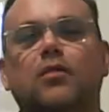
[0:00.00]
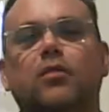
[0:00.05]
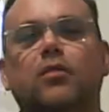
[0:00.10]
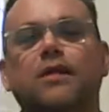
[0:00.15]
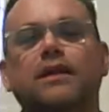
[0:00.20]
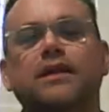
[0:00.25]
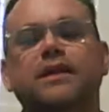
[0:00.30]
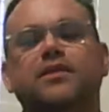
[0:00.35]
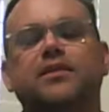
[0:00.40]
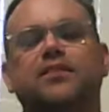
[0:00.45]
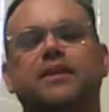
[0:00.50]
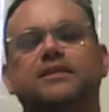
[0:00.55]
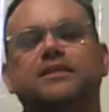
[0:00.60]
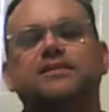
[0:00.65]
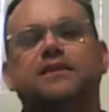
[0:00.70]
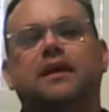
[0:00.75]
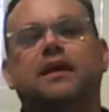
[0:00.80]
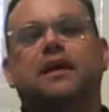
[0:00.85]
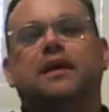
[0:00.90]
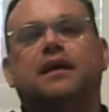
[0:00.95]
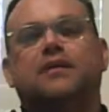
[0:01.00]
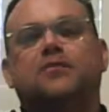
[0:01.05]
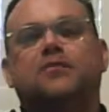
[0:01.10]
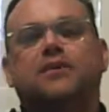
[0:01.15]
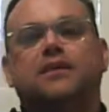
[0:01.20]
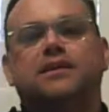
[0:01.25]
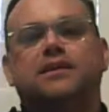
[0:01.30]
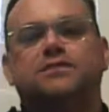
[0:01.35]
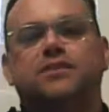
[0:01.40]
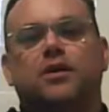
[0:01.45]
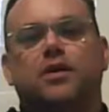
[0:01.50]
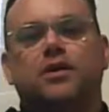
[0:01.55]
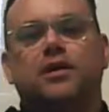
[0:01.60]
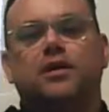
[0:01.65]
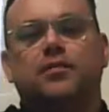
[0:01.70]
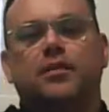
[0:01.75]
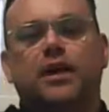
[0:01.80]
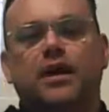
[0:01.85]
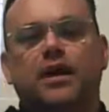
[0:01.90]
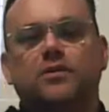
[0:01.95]
Well, one of the things I, I, really
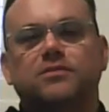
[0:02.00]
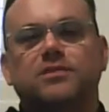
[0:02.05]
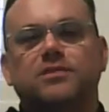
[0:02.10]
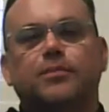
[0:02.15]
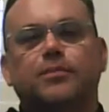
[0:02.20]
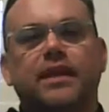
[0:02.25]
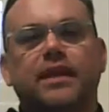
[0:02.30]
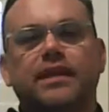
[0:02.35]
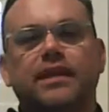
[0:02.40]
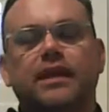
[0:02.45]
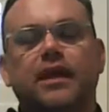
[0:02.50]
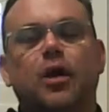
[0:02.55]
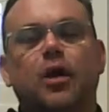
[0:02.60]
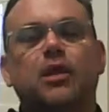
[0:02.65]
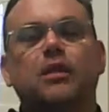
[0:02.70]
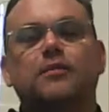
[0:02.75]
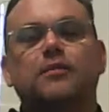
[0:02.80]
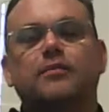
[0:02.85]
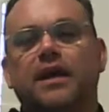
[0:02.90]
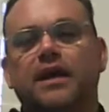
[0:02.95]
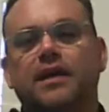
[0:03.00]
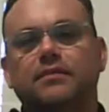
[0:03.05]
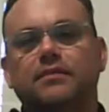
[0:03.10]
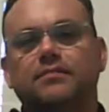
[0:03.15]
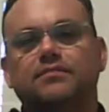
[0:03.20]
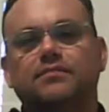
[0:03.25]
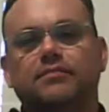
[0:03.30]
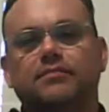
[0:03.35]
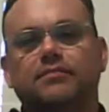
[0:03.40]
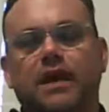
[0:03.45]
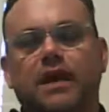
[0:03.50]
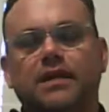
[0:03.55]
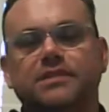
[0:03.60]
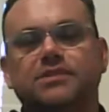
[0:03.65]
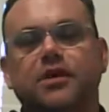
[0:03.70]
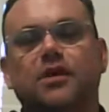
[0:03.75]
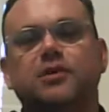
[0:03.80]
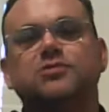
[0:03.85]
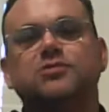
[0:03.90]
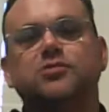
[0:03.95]
talk about, depending, all of my my
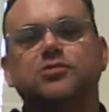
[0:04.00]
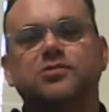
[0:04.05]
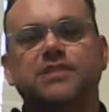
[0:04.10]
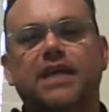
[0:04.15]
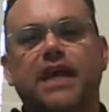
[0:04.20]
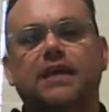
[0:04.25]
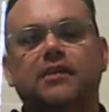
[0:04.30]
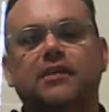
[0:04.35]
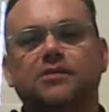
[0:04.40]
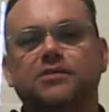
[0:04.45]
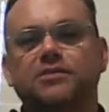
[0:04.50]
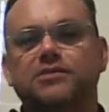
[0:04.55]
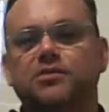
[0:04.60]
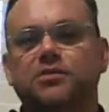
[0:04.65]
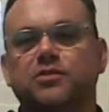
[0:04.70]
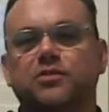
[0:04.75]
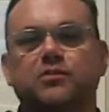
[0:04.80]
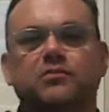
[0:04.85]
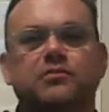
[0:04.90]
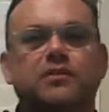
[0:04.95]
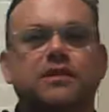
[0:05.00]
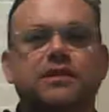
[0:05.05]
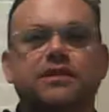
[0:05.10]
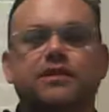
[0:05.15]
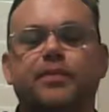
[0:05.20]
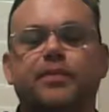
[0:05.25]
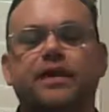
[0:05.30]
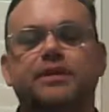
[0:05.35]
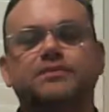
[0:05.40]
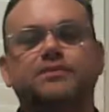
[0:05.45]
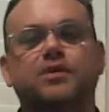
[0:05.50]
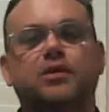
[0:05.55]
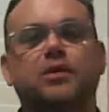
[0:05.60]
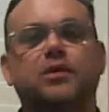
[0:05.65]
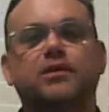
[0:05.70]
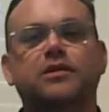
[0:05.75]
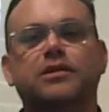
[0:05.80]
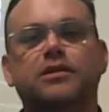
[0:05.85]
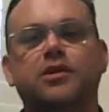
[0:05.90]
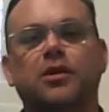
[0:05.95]
talks are tailored, so it really depends
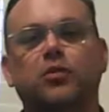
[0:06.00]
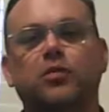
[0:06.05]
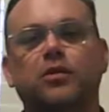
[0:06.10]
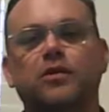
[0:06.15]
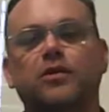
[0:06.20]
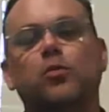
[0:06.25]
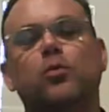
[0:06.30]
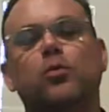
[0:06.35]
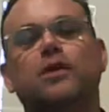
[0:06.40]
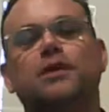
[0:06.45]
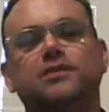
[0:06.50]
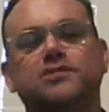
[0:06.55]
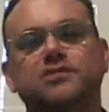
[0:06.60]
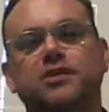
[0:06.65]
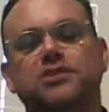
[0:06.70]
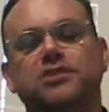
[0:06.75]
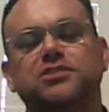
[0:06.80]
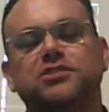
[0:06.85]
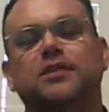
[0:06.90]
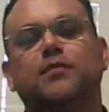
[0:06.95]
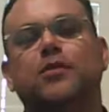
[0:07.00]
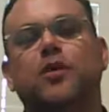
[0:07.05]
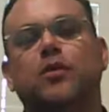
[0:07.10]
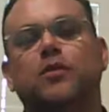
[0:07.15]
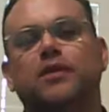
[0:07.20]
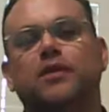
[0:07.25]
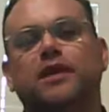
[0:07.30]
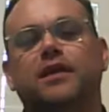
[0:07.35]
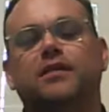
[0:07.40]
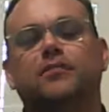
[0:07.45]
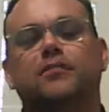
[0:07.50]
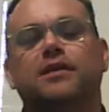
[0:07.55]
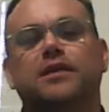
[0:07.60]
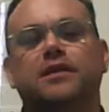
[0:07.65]
on you know what organization I'm going in.